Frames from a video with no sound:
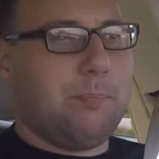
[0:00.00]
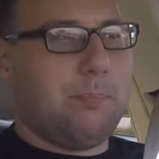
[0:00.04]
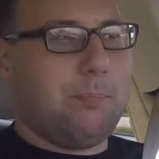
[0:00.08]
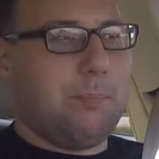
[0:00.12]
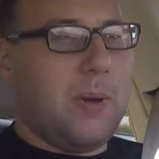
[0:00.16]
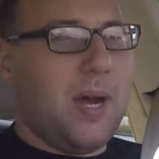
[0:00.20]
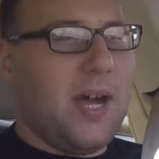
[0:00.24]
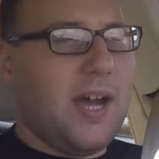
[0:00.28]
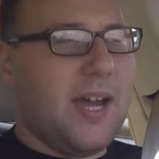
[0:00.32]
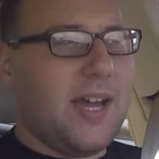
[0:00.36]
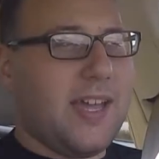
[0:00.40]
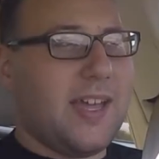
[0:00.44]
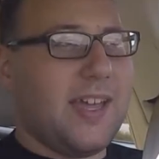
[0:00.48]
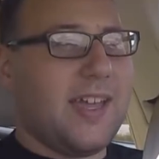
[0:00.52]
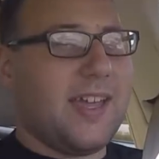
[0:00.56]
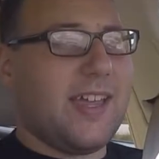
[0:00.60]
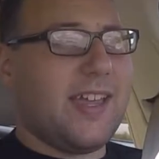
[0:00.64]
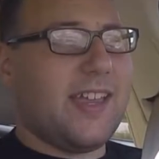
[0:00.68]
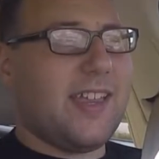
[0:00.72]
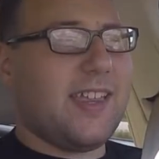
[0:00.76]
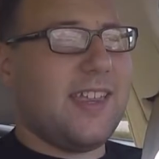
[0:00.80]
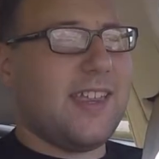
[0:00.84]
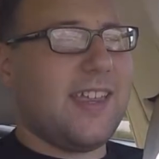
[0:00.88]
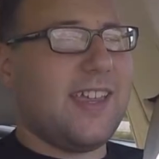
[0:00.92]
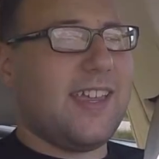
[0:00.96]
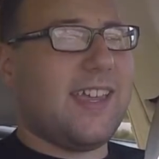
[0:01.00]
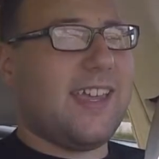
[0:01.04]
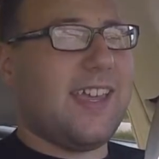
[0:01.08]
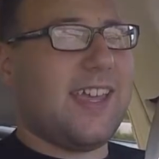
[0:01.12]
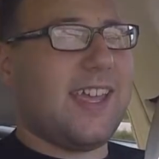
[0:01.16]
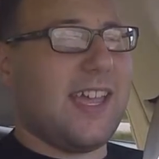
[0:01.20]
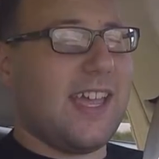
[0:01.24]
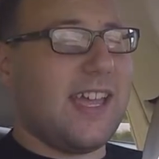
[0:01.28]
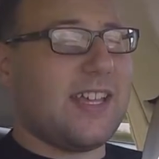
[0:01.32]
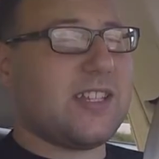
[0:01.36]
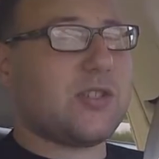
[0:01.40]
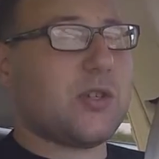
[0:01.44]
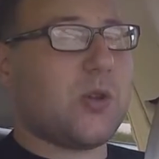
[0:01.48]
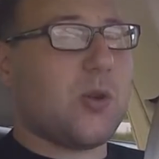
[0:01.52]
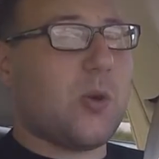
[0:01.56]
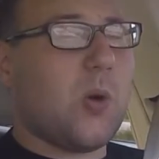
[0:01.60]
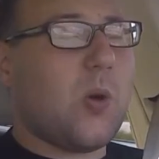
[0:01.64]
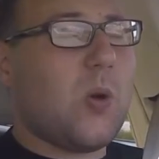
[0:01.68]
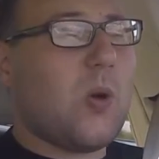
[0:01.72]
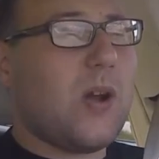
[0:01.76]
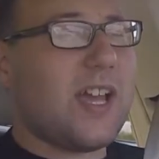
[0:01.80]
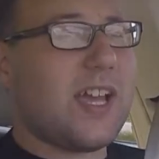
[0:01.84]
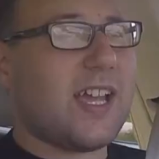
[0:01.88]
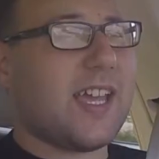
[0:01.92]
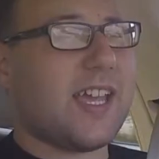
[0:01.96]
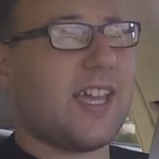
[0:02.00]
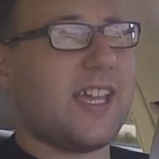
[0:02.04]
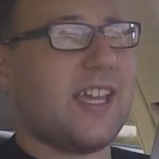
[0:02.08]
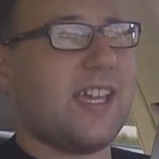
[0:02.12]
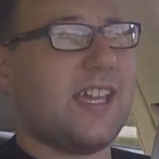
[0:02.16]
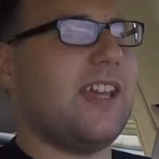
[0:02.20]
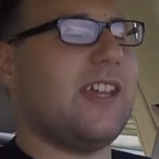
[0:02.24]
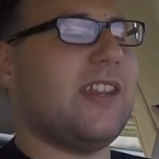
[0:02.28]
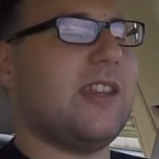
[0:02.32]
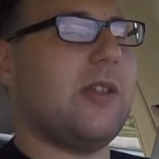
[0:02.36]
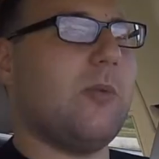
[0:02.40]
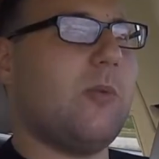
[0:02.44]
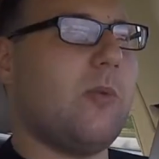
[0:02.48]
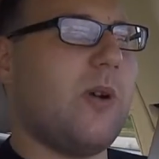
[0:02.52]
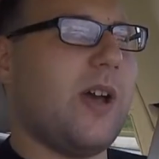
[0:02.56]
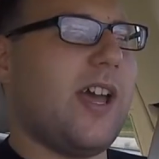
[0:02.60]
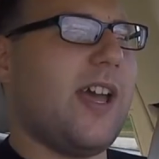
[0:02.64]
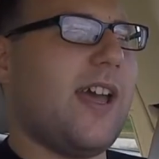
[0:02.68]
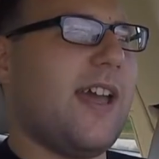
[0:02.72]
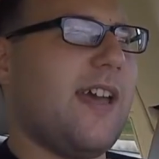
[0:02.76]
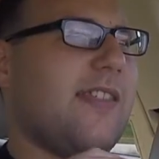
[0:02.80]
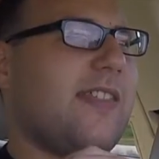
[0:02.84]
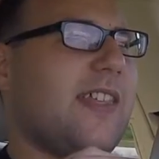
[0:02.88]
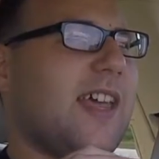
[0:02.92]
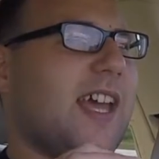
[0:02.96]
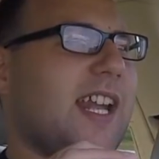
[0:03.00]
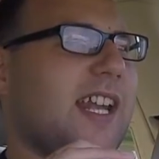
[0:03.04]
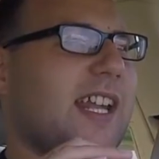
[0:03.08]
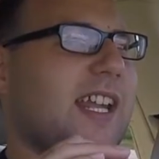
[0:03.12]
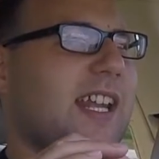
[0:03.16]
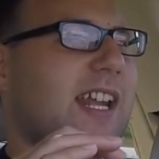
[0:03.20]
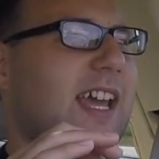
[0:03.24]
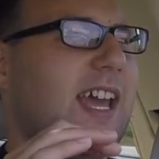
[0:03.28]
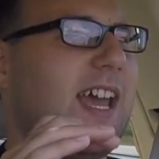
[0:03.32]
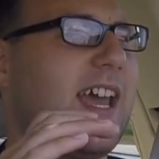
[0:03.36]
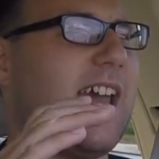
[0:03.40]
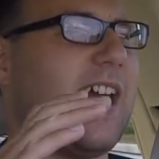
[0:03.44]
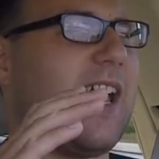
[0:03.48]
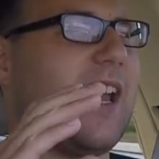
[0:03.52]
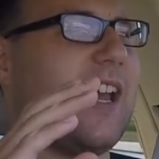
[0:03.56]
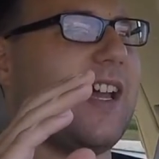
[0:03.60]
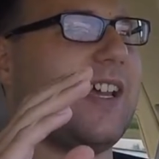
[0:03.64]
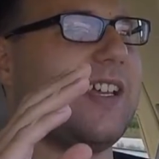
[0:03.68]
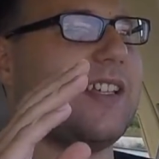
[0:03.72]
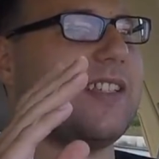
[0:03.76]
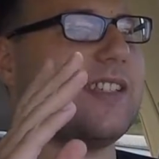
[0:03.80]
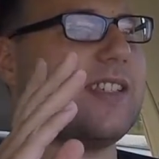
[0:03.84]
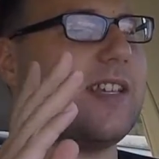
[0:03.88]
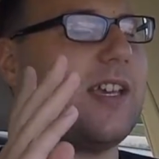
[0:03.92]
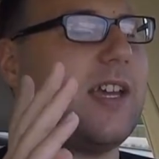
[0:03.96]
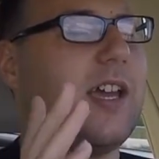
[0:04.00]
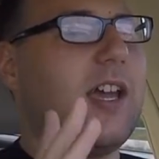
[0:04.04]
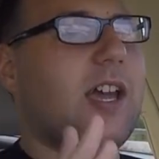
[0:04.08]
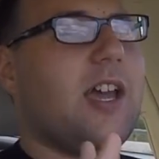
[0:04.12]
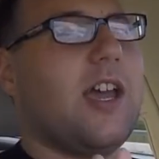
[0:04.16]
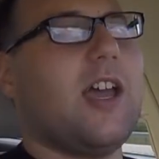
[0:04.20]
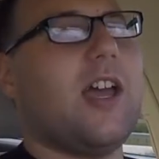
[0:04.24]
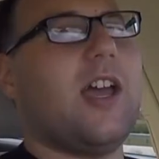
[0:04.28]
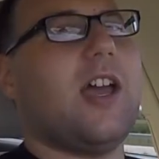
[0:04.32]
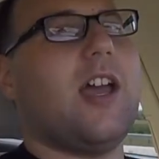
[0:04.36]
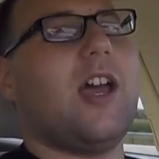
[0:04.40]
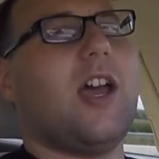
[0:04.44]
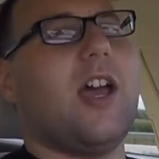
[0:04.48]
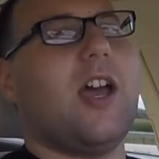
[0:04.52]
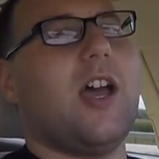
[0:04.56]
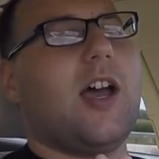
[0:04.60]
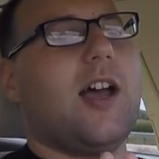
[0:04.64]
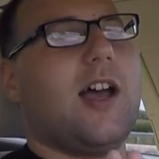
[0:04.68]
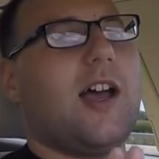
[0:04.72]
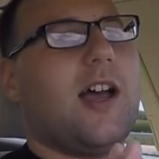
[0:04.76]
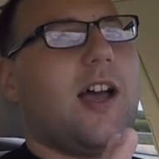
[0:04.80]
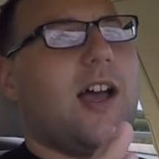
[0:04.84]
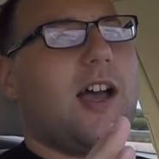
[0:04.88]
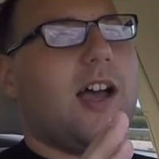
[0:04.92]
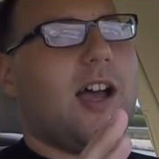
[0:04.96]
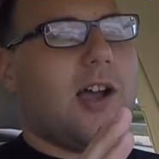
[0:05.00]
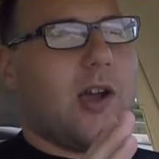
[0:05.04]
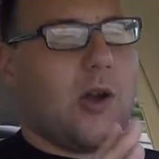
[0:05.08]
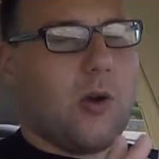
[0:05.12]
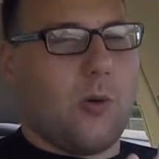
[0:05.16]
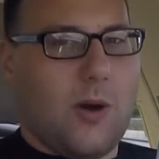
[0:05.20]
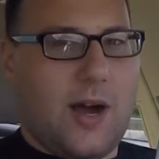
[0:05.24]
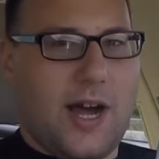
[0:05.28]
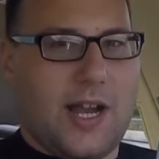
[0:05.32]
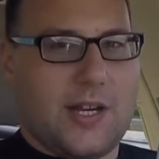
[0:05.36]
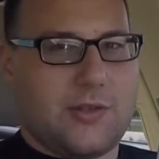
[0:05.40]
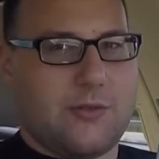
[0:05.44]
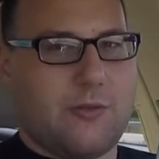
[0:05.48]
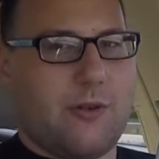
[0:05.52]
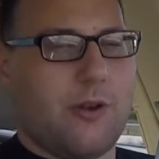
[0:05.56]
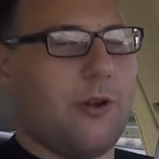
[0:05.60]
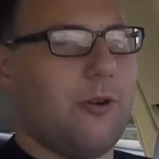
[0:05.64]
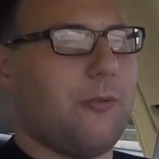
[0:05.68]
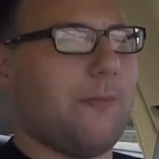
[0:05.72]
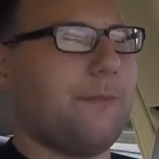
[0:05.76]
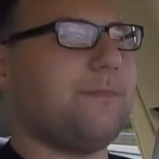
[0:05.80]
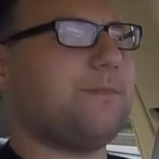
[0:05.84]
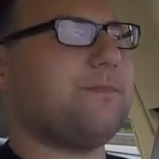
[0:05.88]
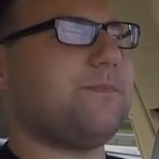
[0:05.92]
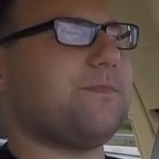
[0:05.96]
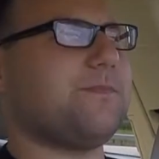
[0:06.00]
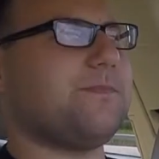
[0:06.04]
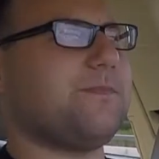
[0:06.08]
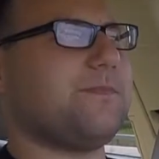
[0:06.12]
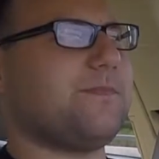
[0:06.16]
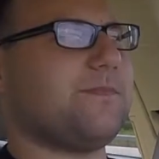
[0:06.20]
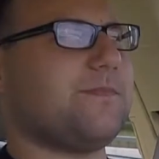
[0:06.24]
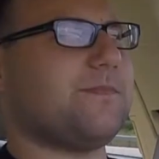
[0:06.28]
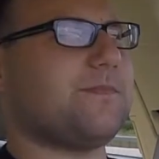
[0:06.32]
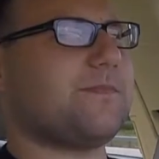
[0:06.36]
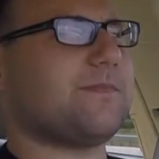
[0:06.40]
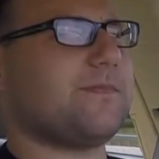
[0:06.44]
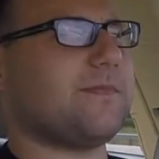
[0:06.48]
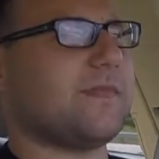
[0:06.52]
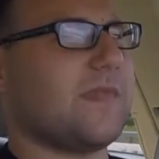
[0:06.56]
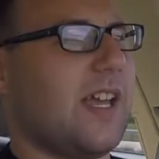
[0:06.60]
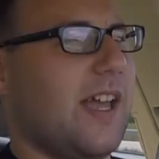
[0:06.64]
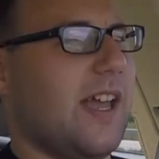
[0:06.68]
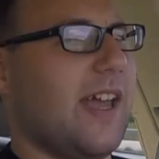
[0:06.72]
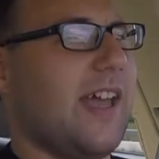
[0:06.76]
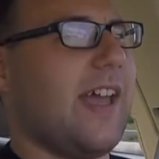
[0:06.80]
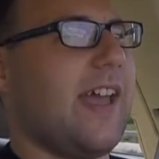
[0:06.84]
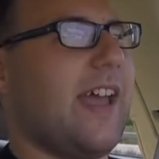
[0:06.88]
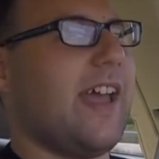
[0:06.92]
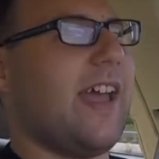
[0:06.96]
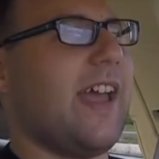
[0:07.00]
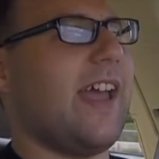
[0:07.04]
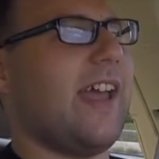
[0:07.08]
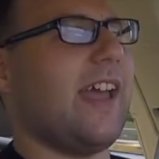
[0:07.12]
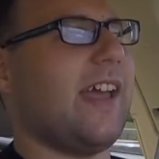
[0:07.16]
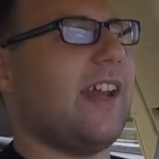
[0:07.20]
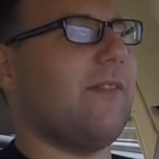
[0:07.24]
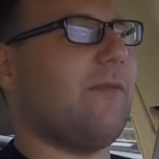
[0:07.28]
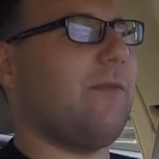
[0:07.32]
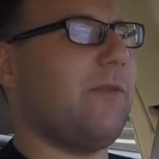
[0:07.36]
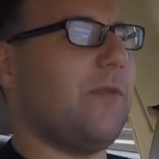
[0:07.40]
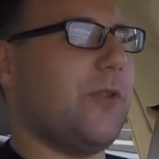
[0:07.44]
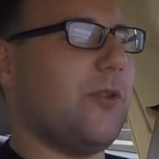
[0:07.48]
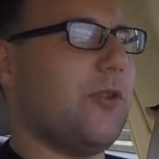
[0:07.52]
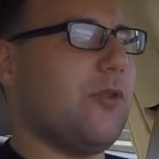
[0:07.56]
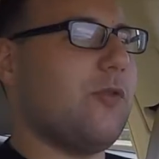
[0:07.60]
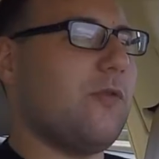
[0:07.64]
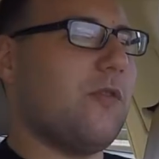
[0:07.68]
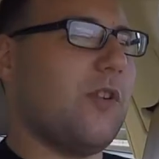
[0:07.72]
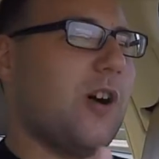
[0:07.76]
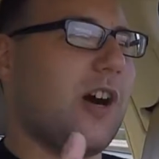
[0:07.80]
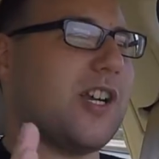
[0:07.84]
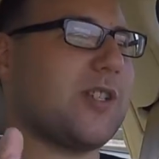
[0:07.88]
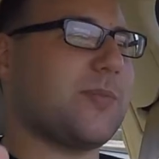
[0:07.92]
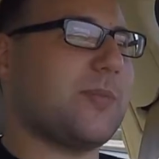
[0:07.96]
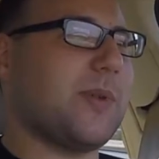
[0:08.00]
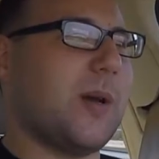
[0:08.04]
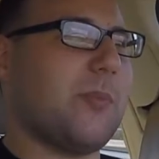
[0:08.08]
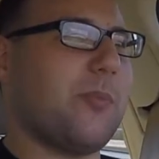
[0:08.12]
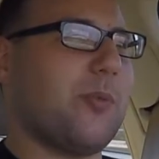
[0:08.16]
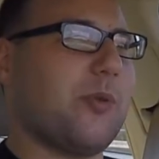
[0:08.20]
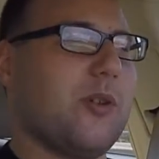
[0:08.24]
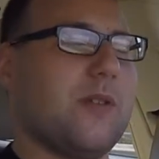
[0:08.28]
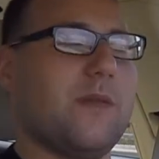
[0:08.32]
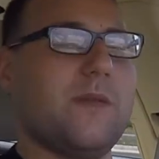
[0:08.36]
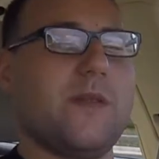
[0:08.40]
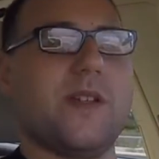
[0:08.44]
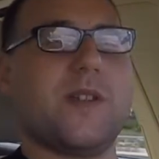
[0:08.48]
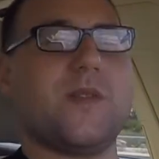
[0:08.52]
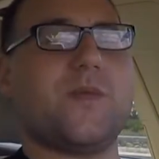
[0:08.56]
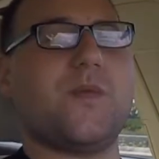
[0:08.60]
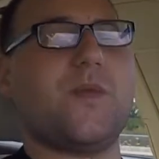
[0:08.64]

But it's quick in the way that it has Quattro. And if you've watched my previous